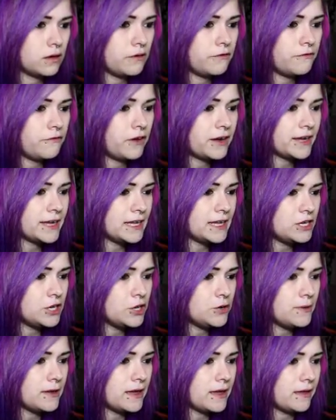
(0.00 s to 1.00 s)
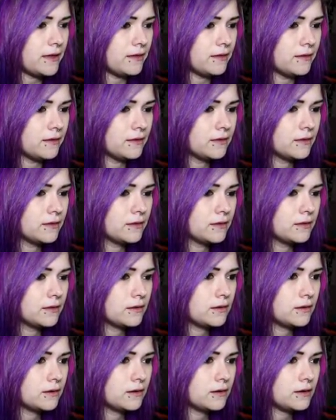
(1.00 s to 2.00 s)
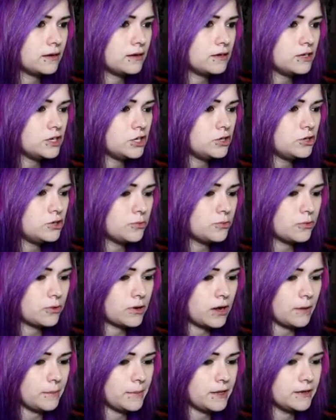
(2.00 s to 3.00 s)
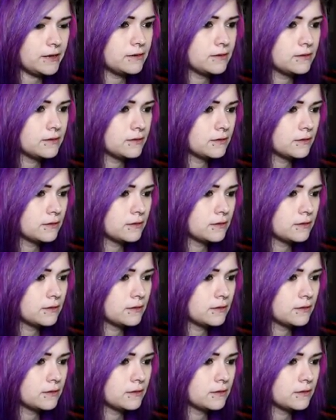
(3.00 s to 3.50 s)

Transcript: I fucking knew it! I knew you were coming.